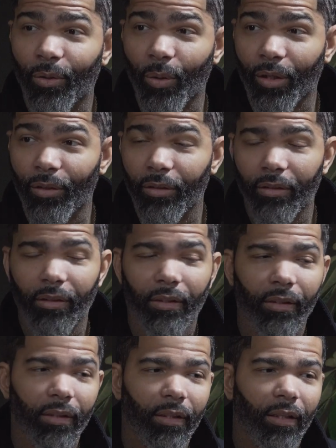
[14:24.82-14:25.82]
quicker.
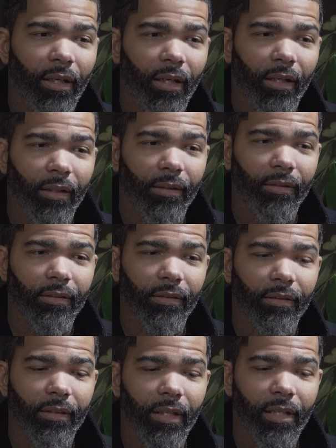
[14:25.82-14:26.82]

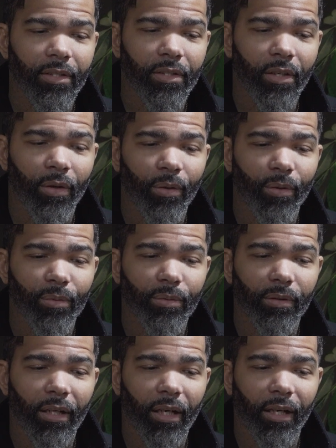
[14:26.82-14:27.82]
And so
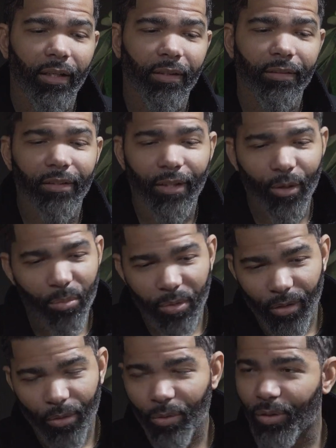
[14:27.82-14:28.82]
it'll be
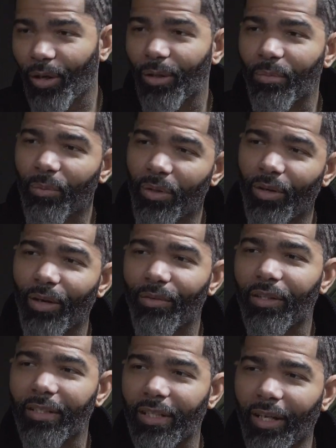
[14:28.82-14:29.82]
a little dark, but we're going to have a
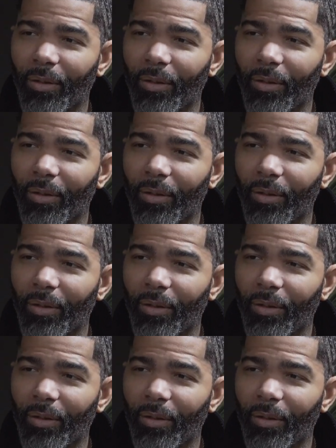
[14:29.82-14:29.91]
good time.